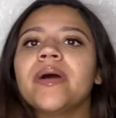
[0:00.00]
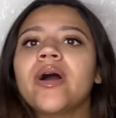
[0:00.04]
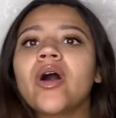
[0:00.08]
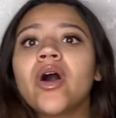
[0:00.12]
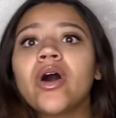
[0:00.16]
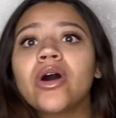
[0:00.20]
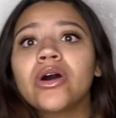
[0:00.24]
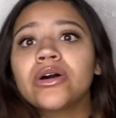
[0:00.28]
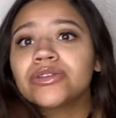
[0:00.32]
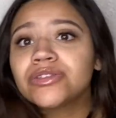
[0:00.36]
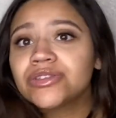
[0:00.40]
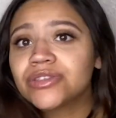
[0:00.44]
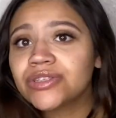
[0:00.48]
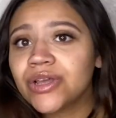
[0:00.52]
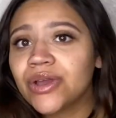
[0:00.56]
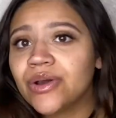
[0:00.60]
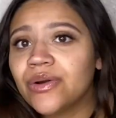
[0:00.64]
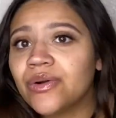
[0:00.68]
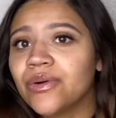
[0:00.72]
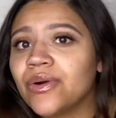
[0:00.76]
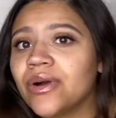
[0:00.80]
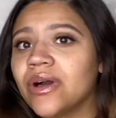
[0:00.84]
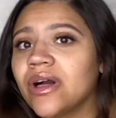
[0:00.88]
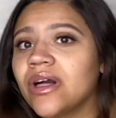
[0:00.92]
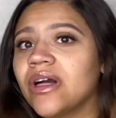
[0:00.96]

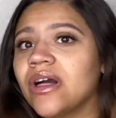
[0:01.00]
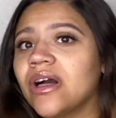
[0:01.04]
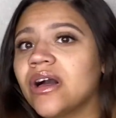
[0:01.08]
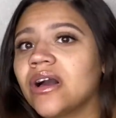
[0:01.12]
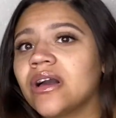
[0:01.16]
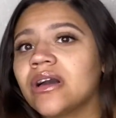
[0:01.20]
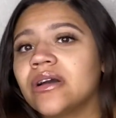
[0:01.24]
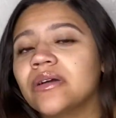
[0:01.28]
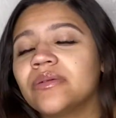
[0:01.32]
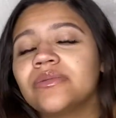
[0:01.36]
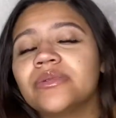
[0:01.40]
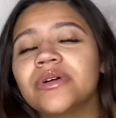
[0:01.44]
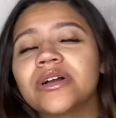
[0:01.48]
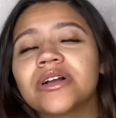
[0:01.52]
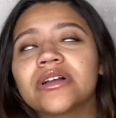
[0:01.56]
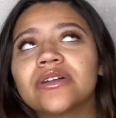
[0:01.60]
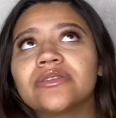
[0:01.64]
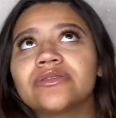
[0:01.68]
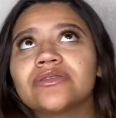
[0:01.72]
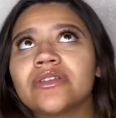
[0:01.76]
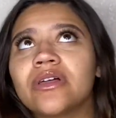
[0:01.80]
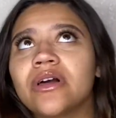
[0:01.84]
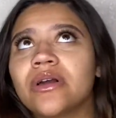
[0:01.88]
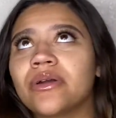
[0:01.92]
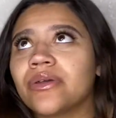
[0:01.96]
Also, what
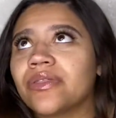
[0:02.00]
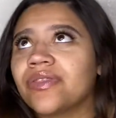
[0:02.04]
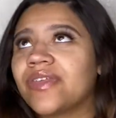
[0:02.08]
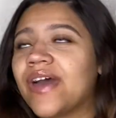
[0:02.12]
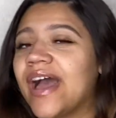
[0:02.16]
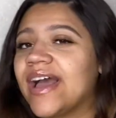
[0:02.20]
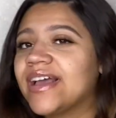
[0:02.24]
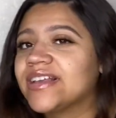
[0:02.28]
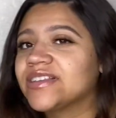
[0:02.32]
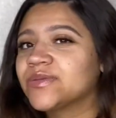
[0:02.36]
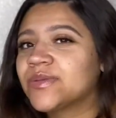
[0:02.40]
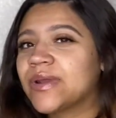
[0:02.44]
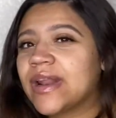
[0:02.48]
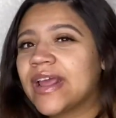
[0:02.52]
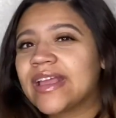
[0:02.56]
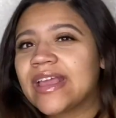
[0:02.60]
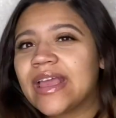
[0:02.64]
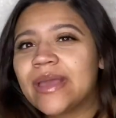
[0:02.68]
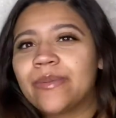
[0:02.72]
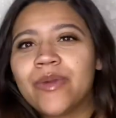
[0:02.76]
goes along with that is when I came